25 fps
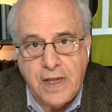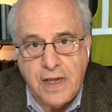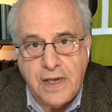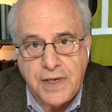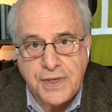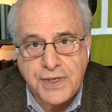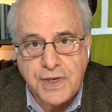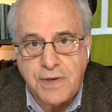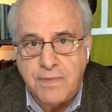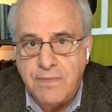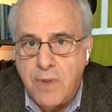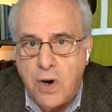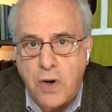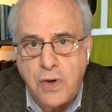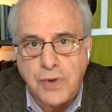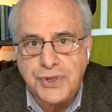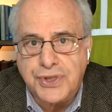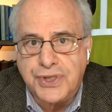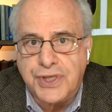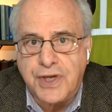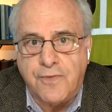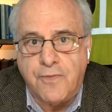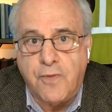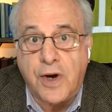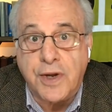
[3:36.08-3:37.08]
So most
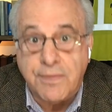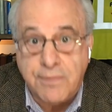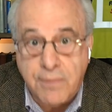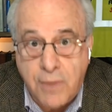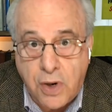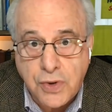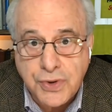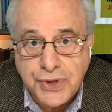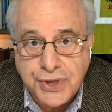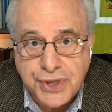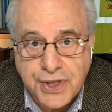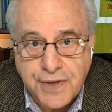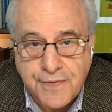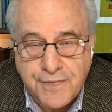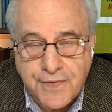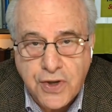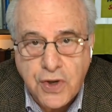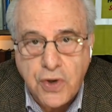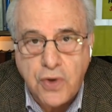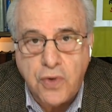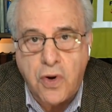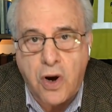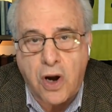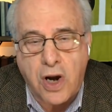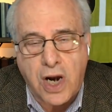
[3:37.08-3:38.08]
of what most of
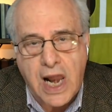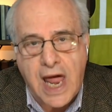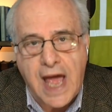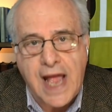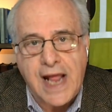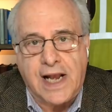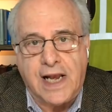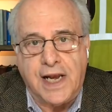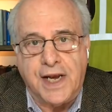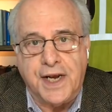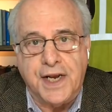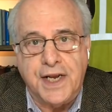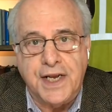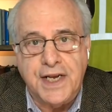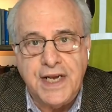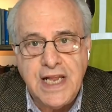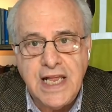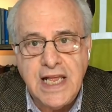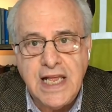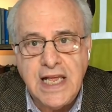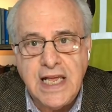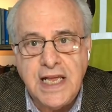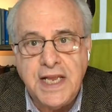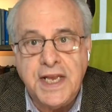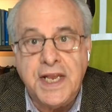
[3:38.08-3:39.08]
you are likely to
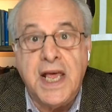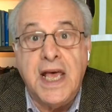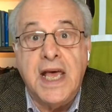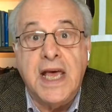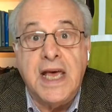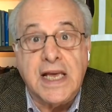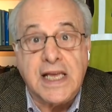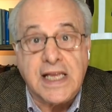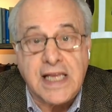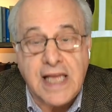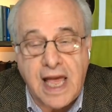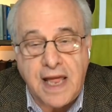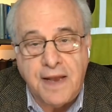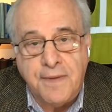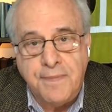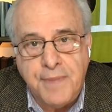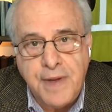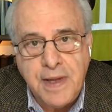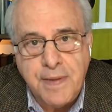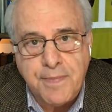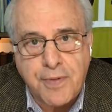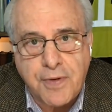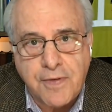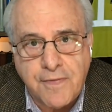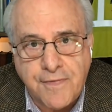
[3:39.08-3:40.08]
need can
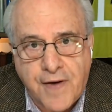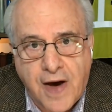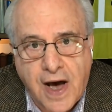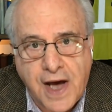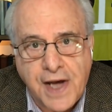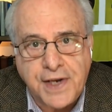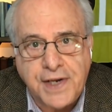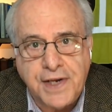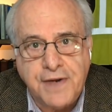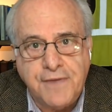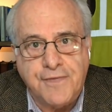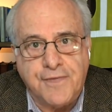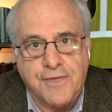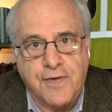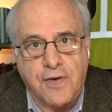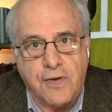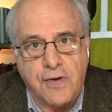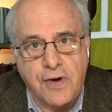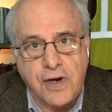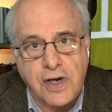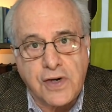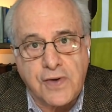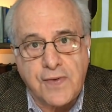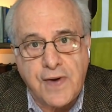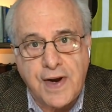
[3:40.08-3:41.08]
be provided for
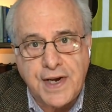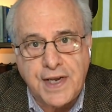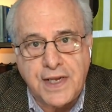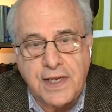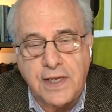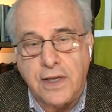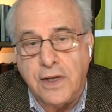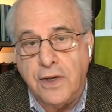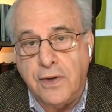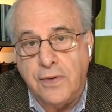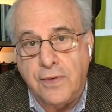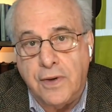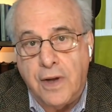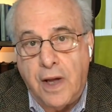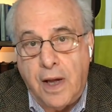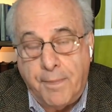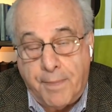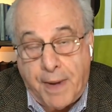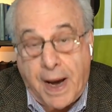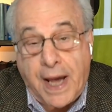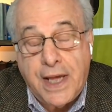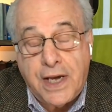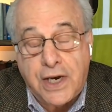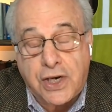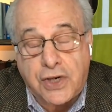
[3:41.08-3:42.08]
a credit
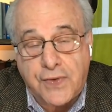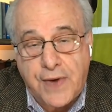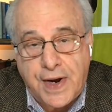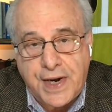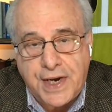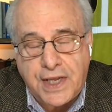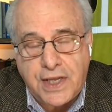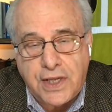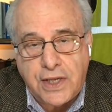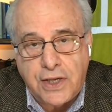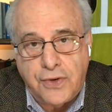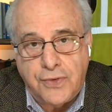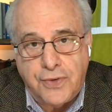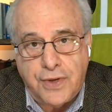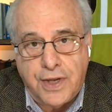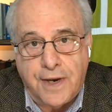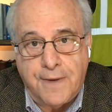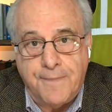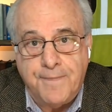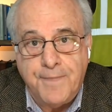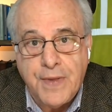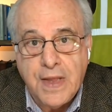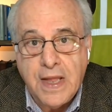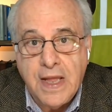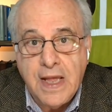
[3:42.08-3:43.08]
by a credit union.
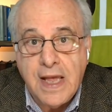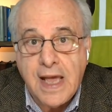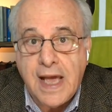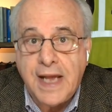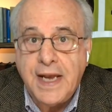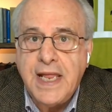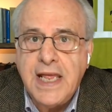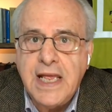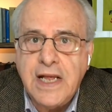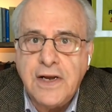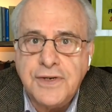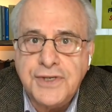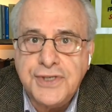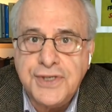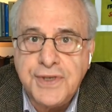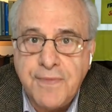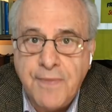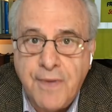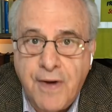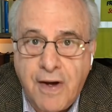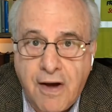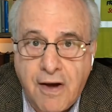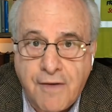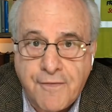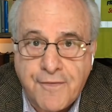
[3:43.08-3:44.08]
And here's a,
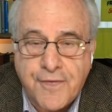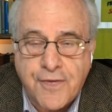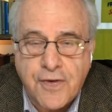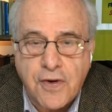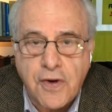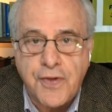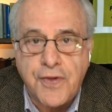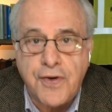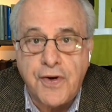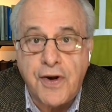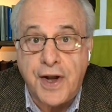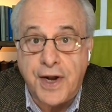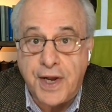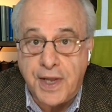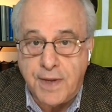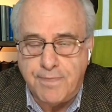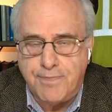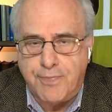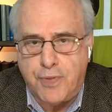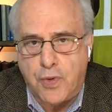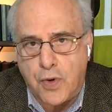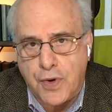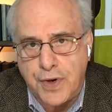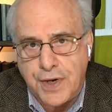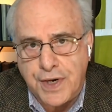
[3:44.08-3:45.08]
a further and
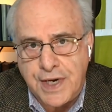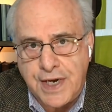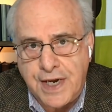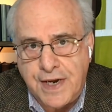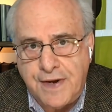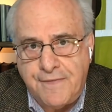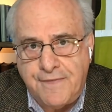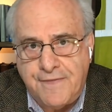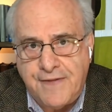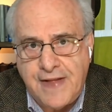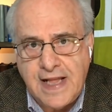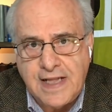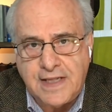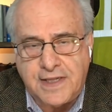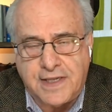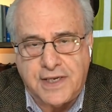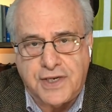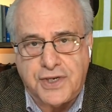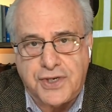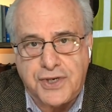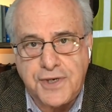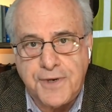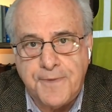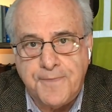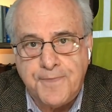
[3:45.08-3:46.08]
important
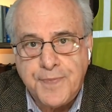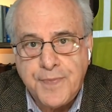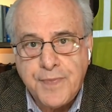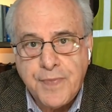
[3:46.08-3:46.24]
advantage.